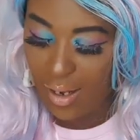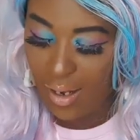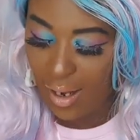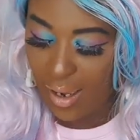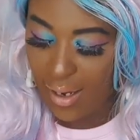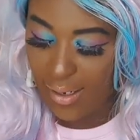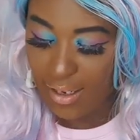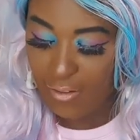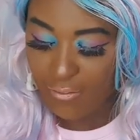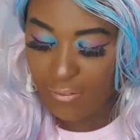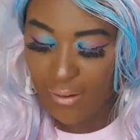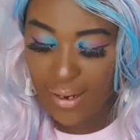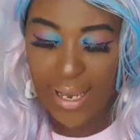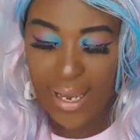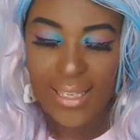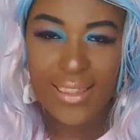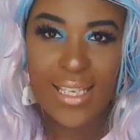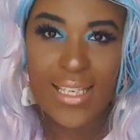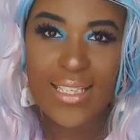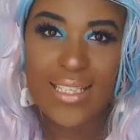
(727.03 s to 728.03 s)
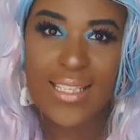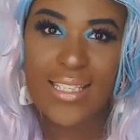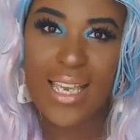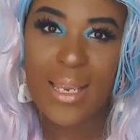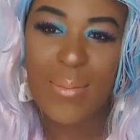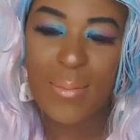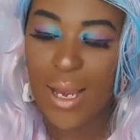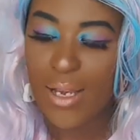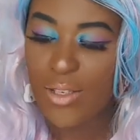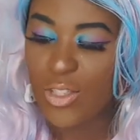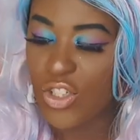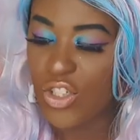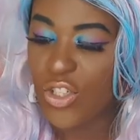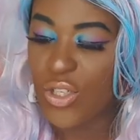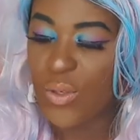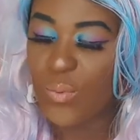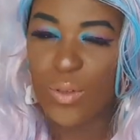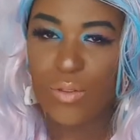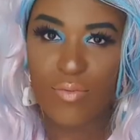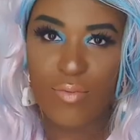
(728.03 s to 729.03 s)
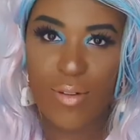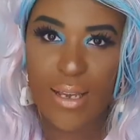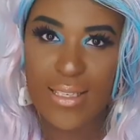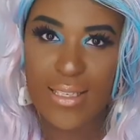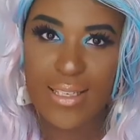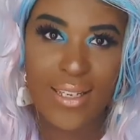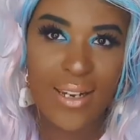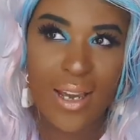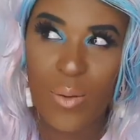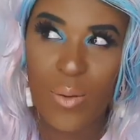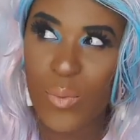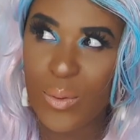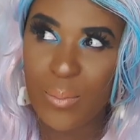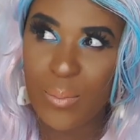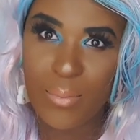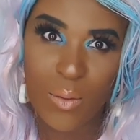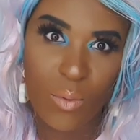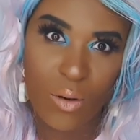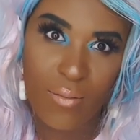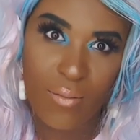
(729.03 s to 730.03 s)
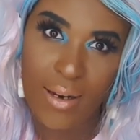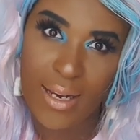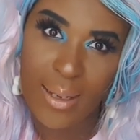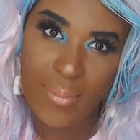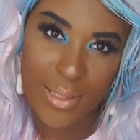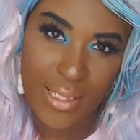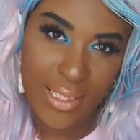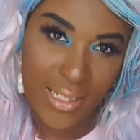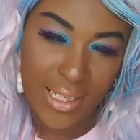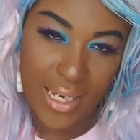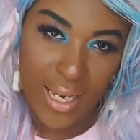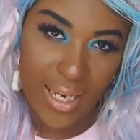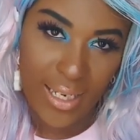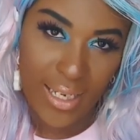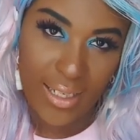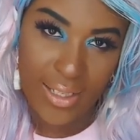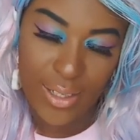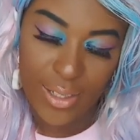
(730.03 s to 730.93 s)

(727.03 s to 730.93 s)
Like, if I had that same attitude with resin, I wouldn't be where I am today,